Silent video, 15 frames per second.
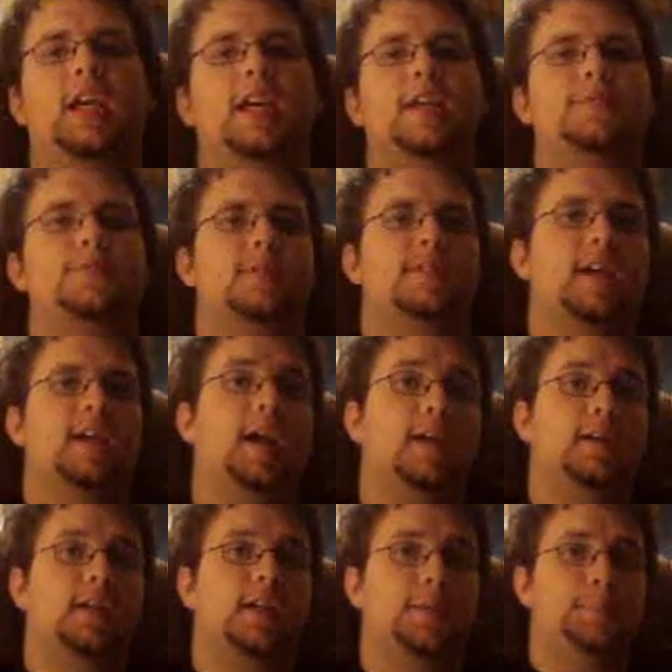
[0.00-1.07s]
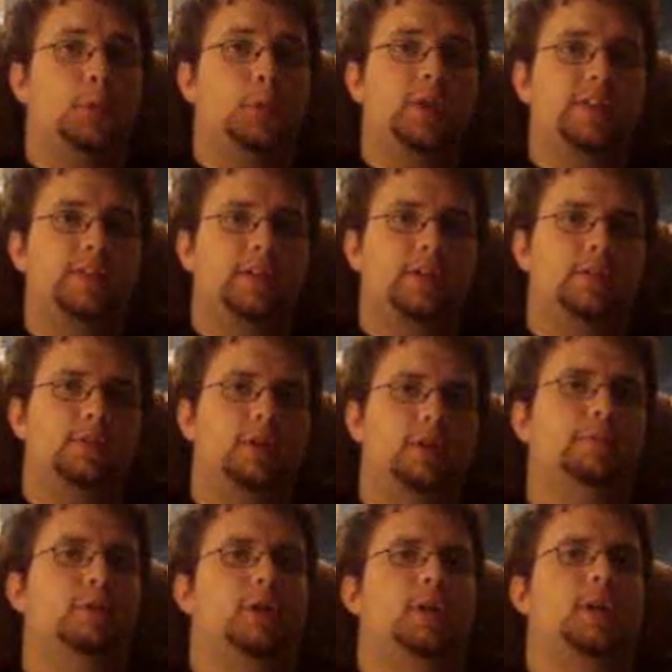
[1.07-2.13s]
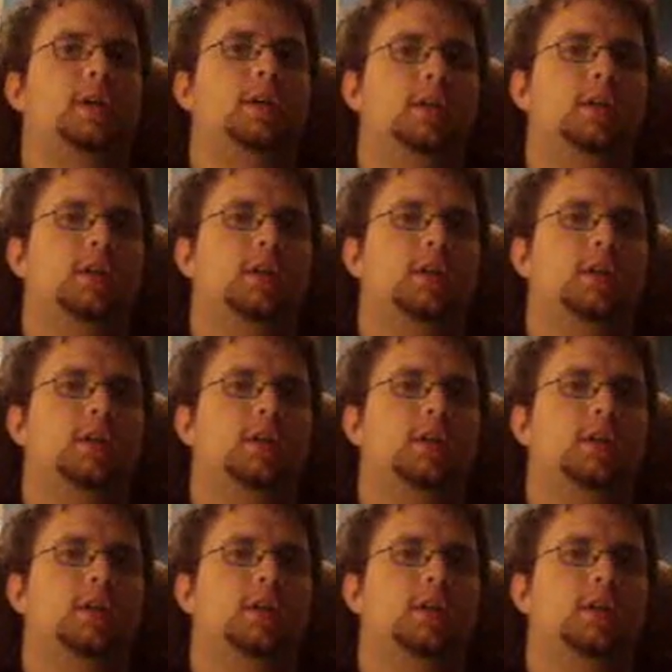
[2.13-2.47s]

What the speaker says: has retired a couple weeks ago on Raw.